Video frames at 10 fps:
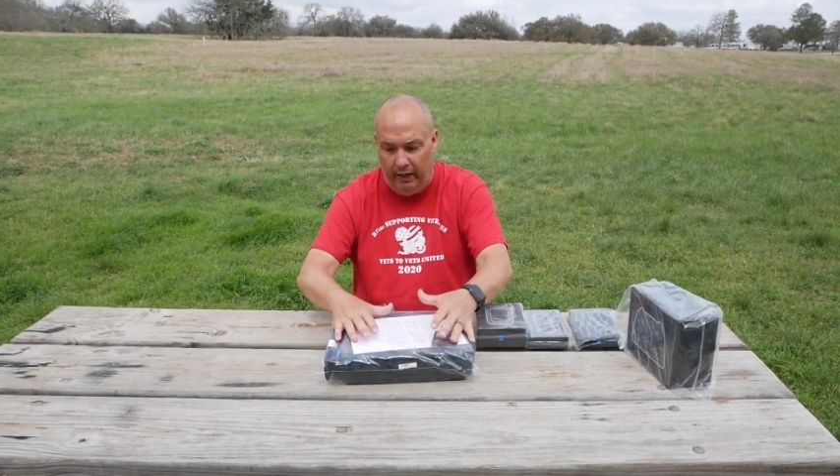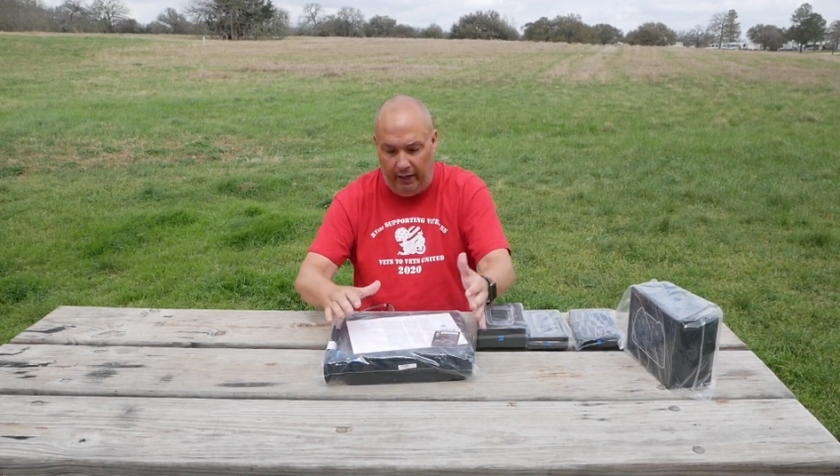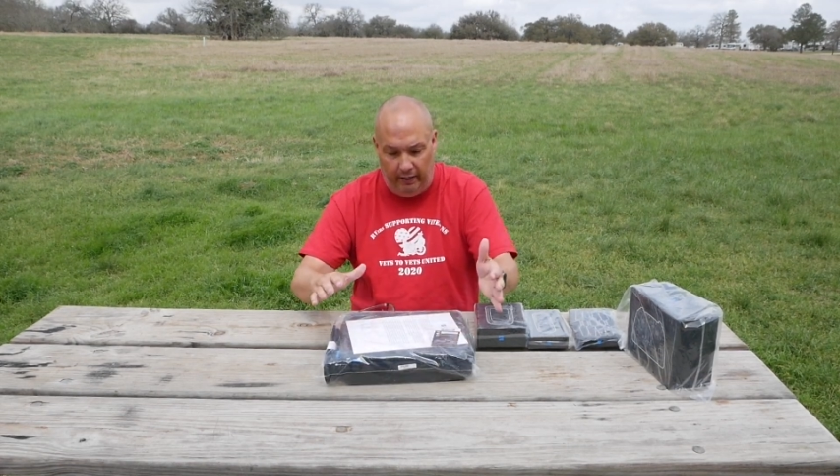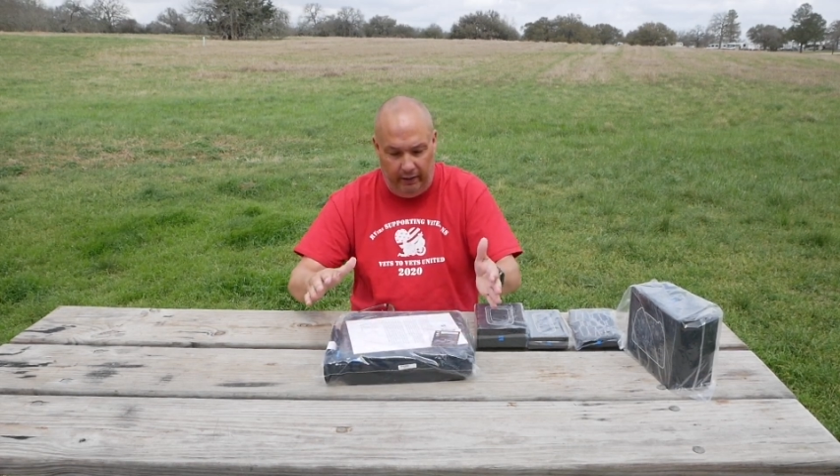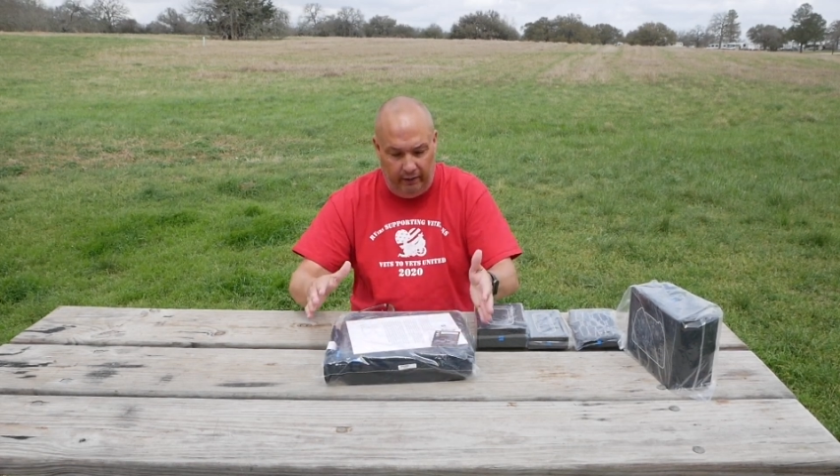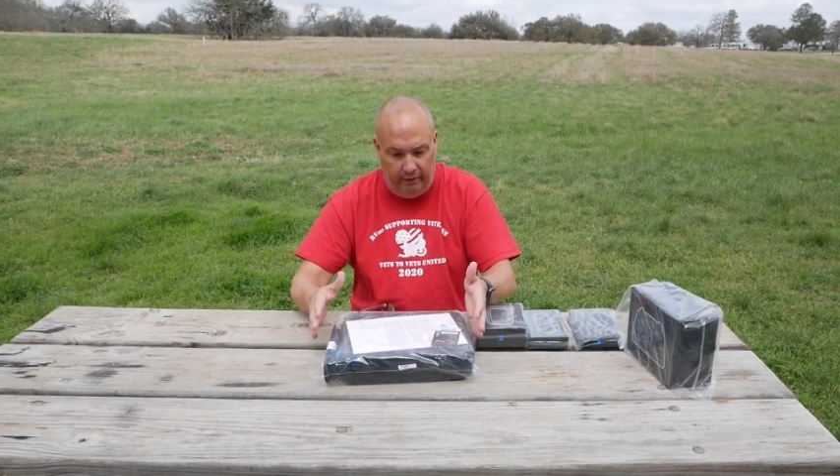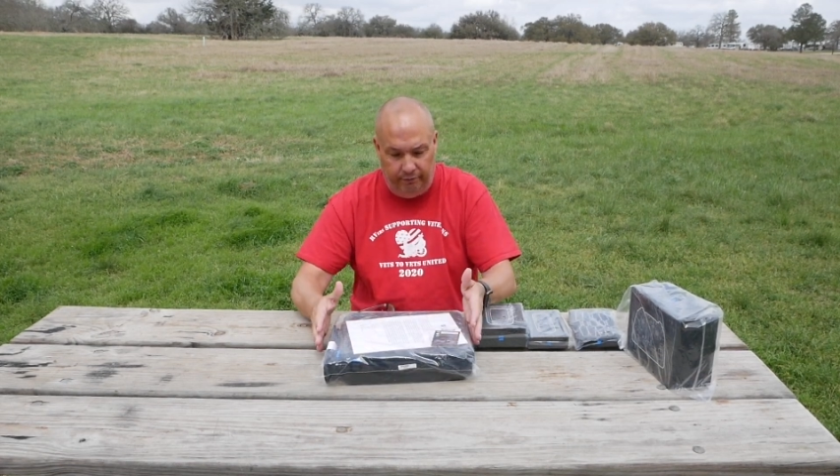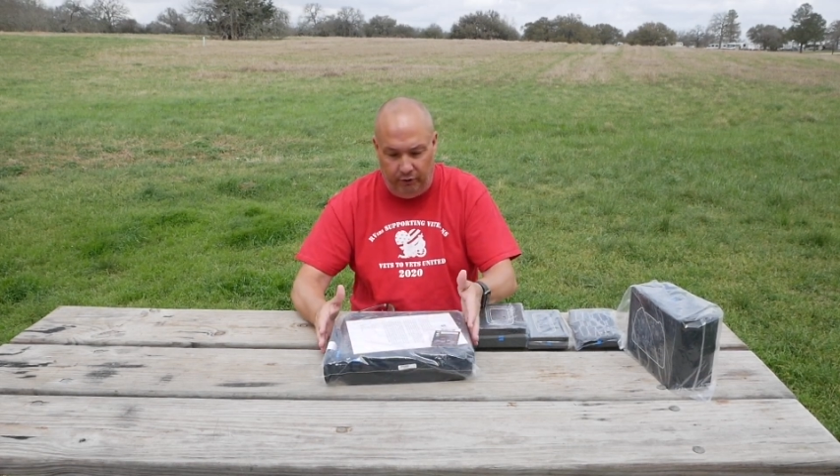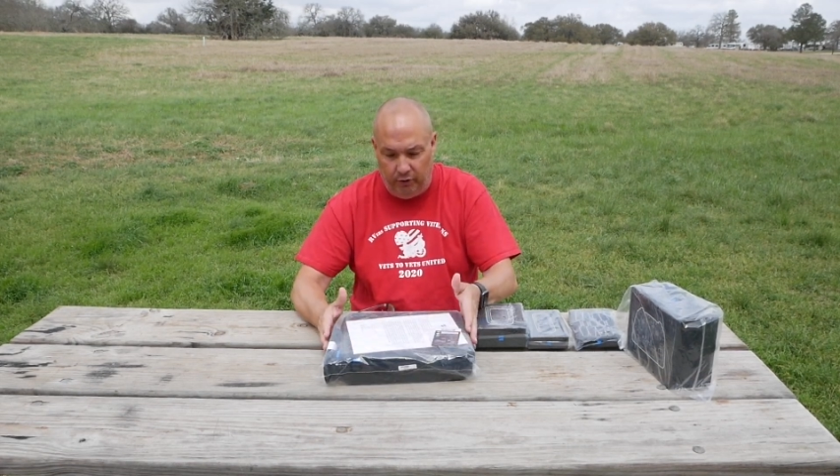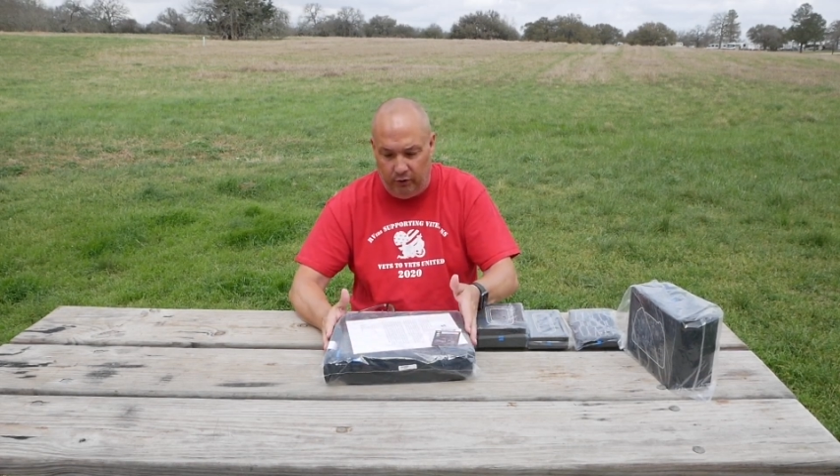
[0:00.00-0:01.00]
And
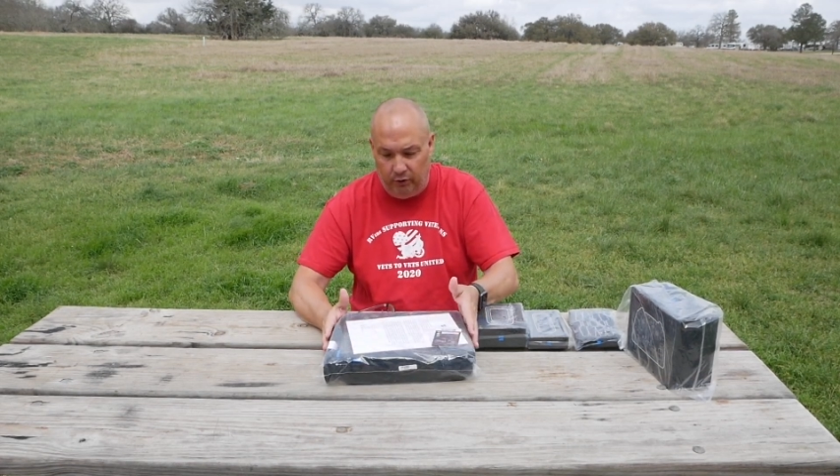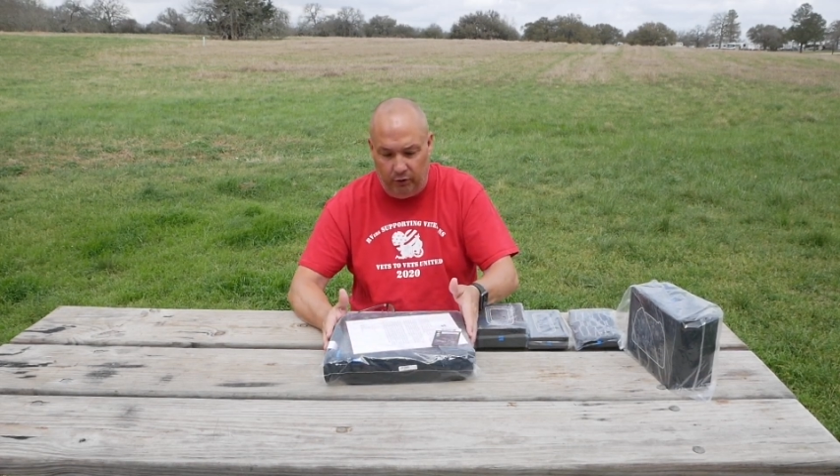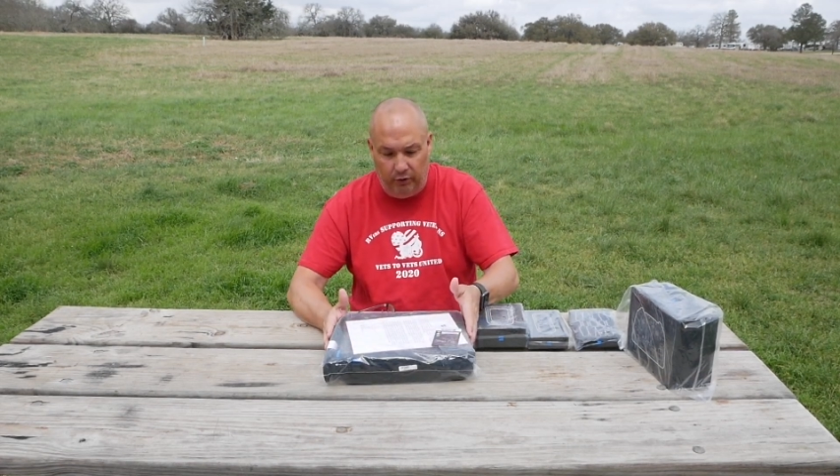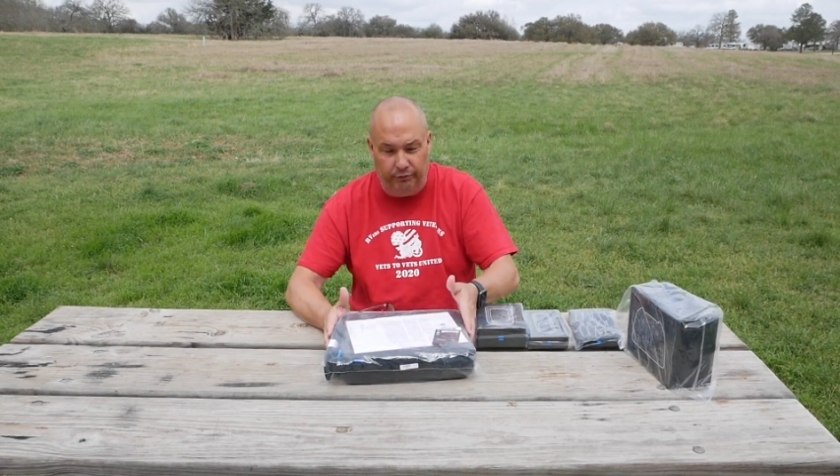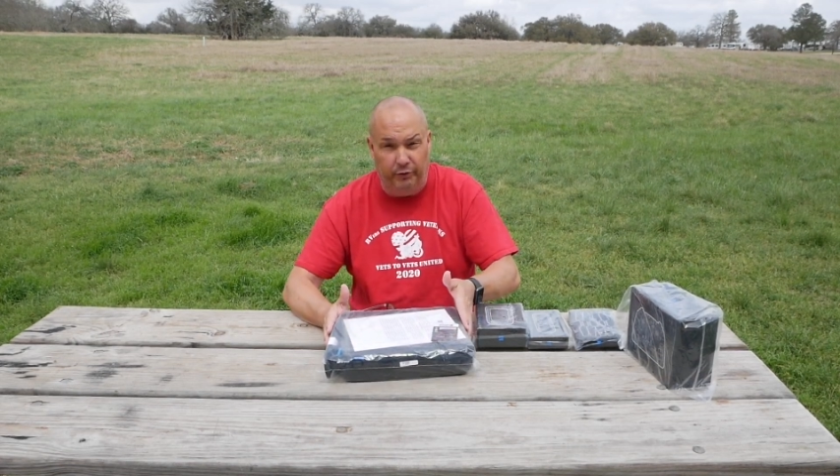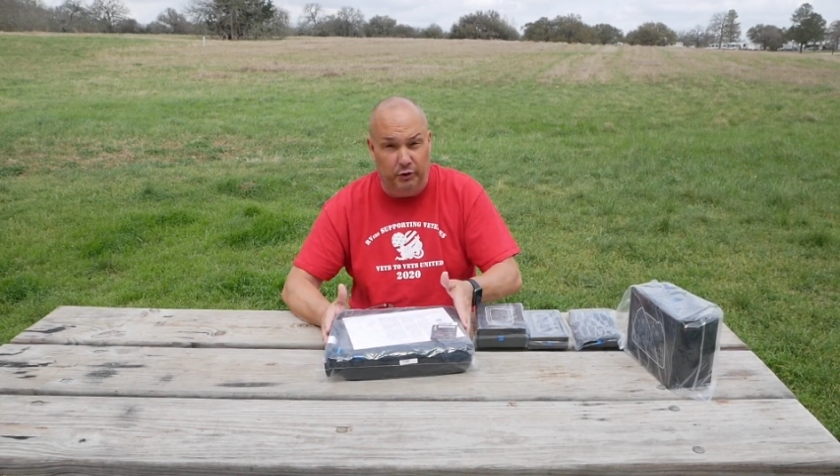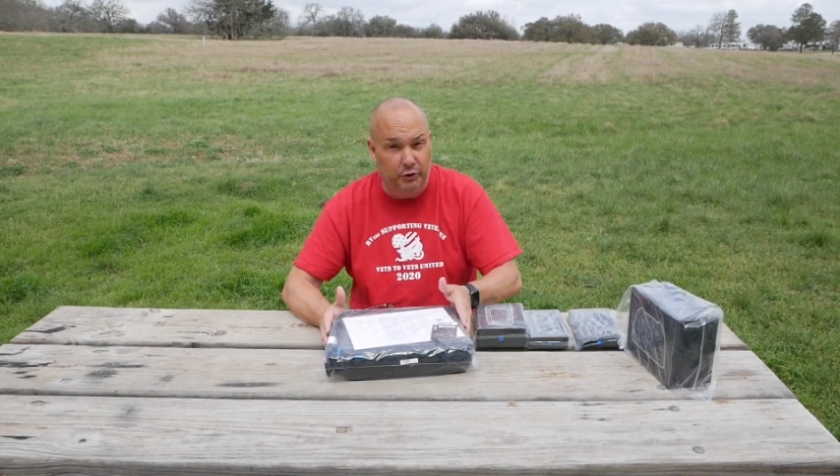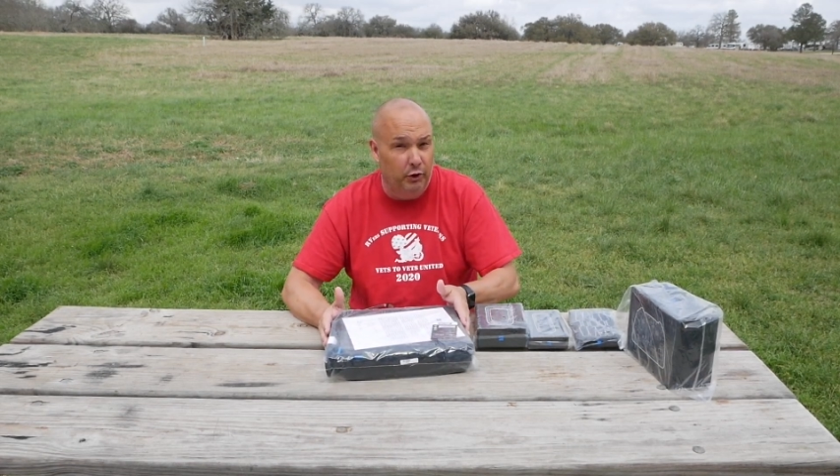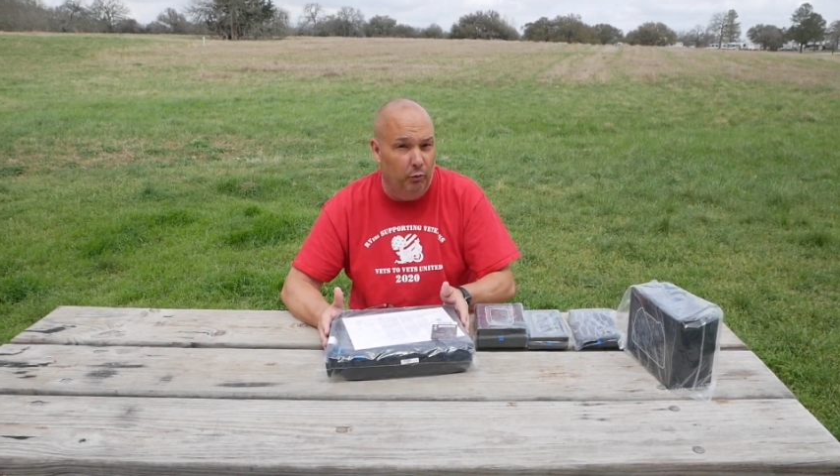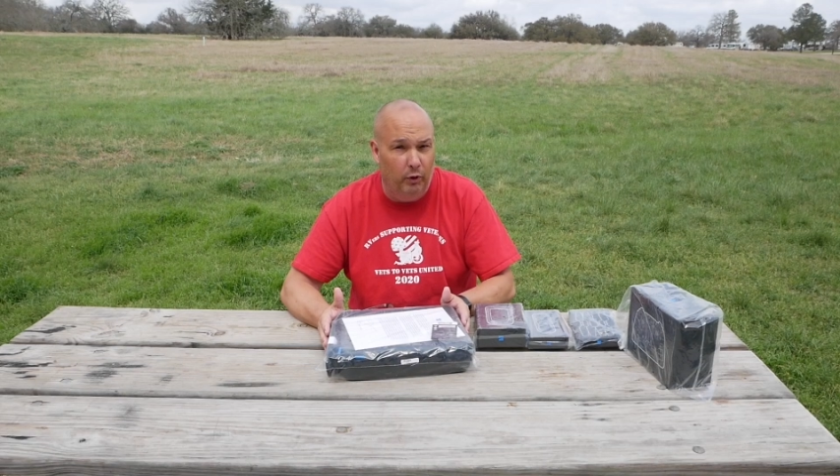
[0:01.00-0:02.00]
if you're still